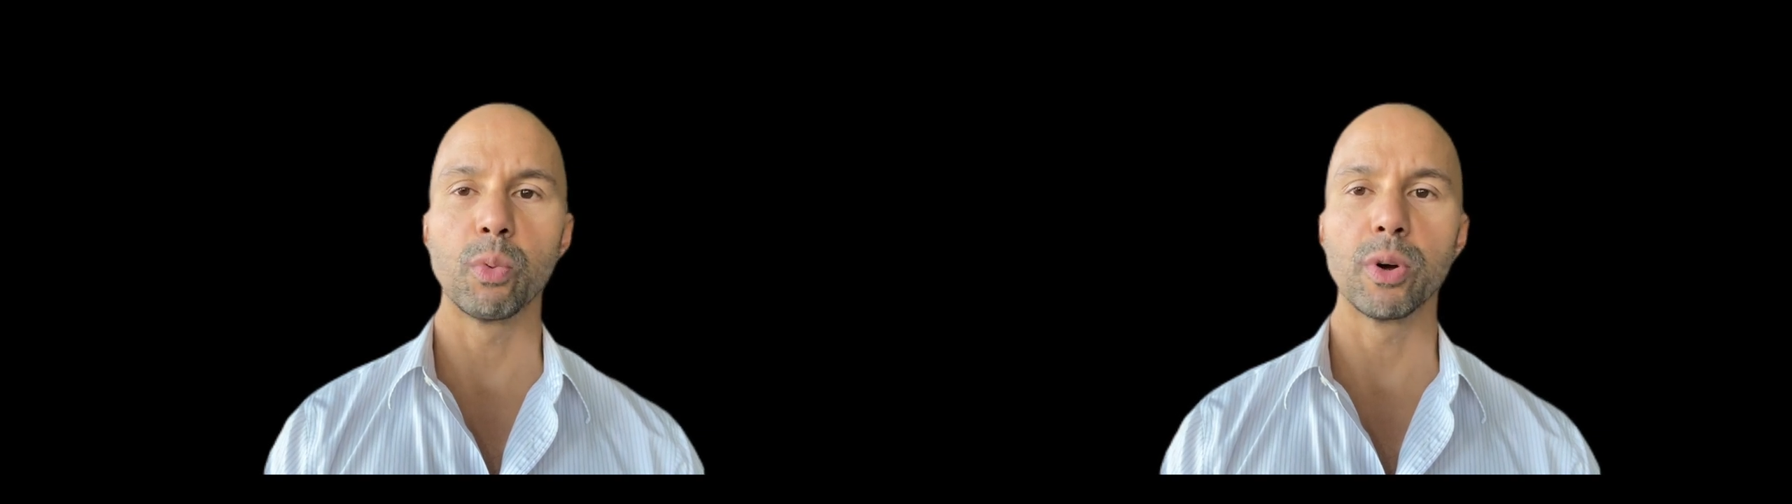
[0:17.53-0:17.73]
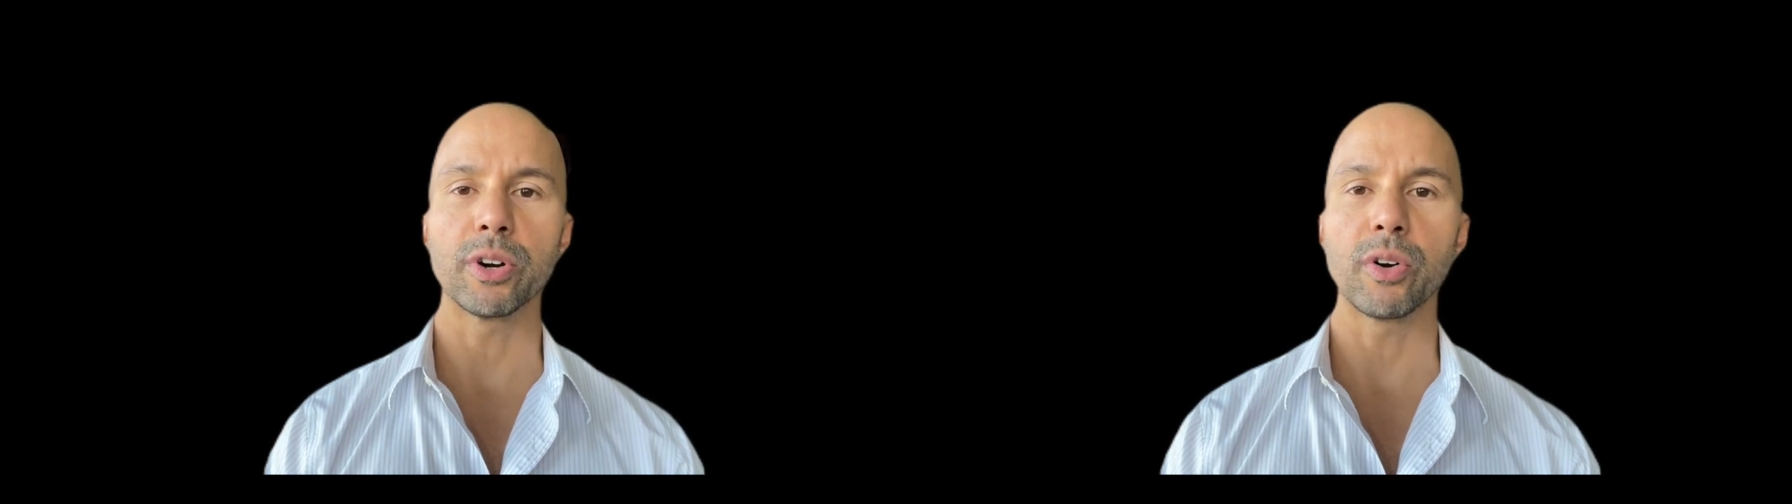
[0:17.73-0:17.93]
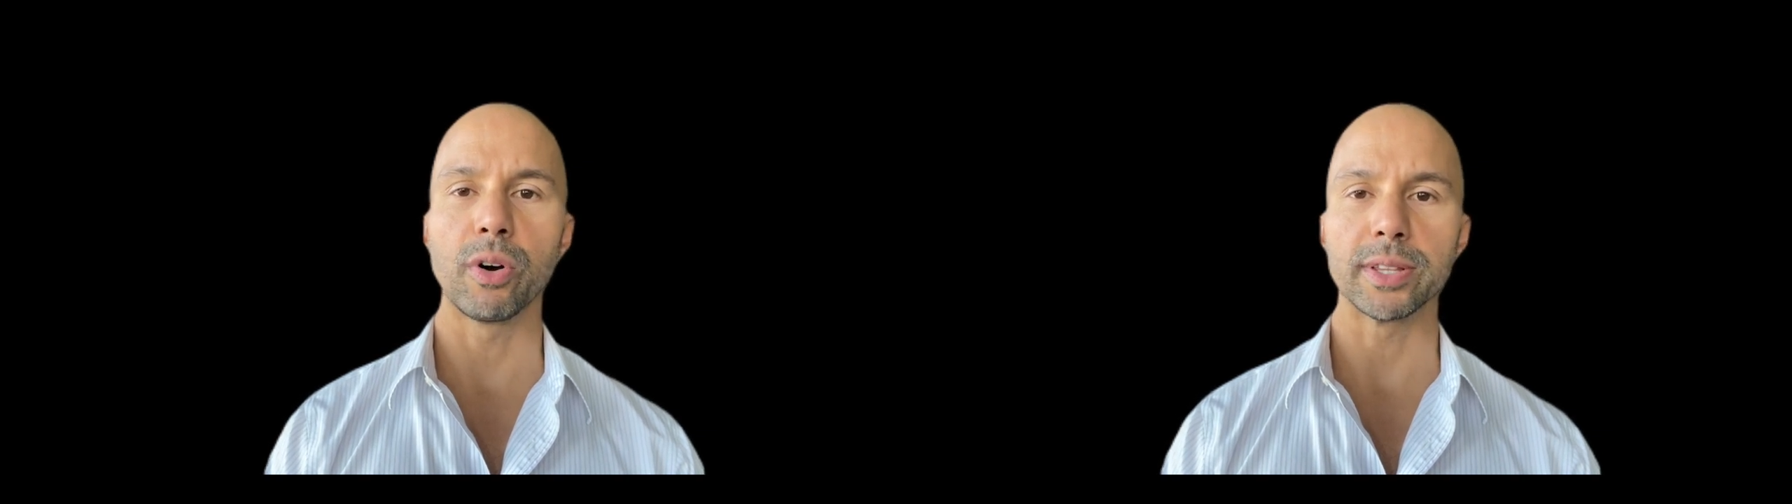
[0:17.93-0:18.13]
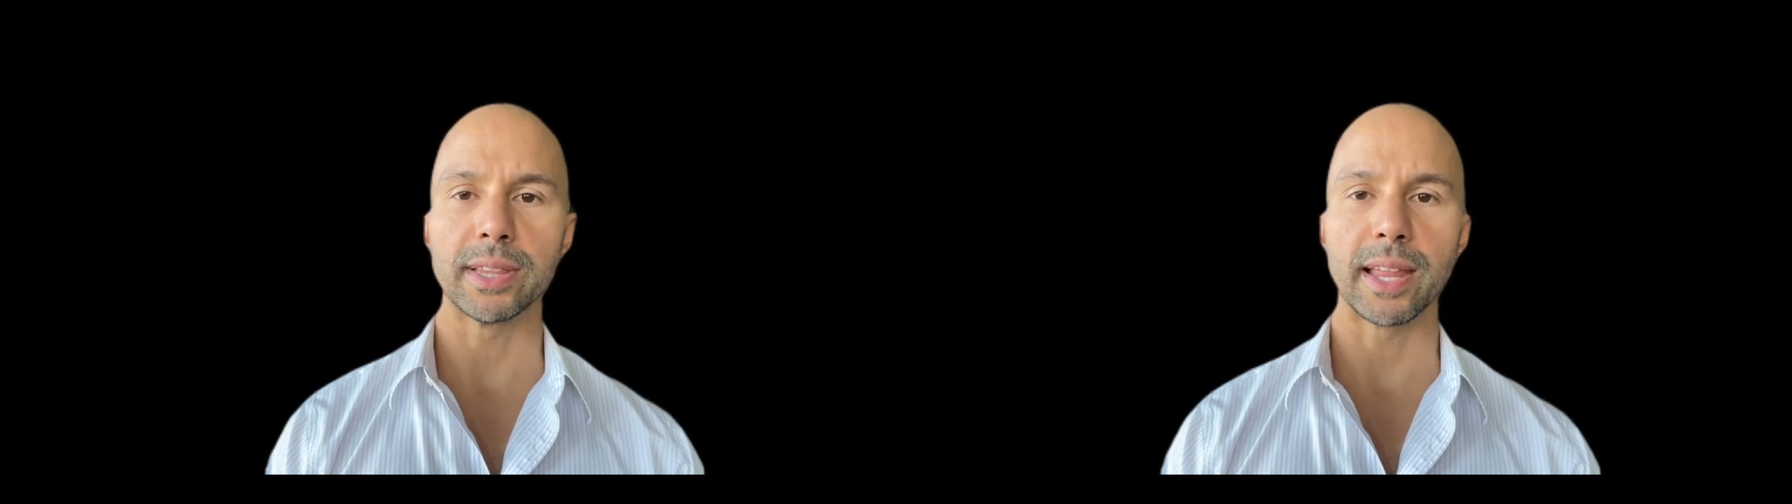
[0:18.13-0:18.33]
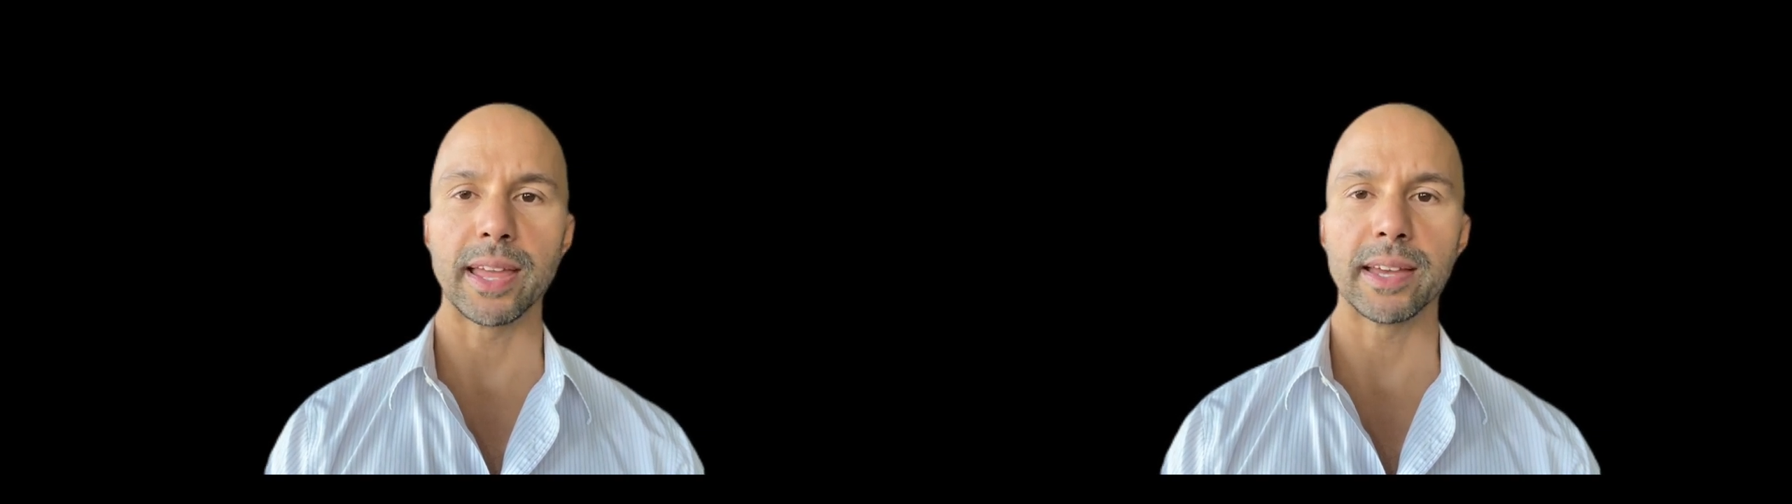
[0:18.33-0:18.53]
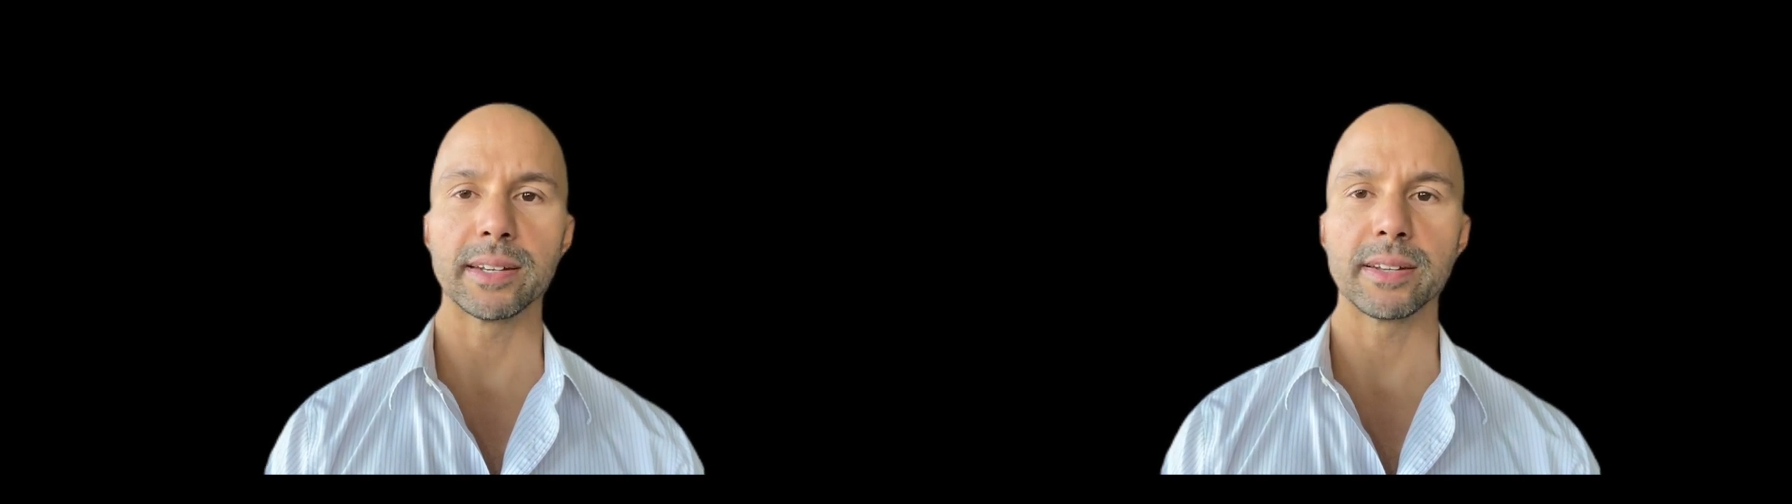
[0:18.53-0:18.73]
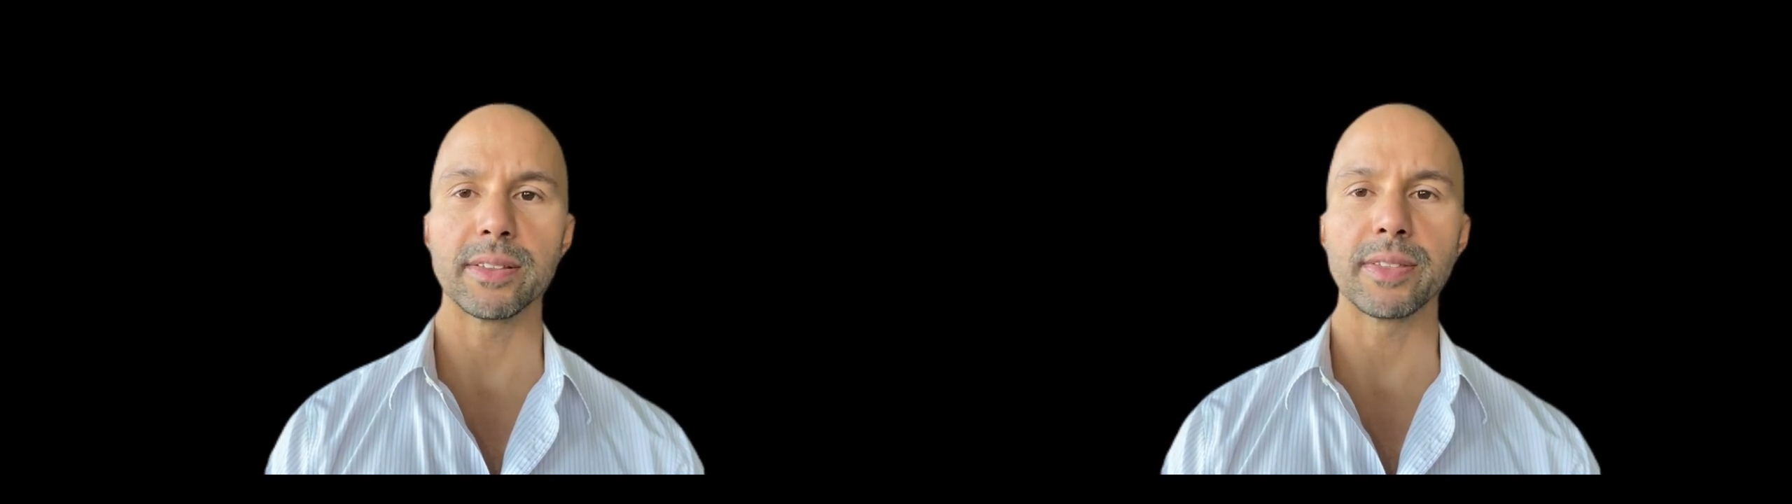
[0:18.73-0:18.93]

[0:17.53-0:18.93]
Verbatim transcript: water on land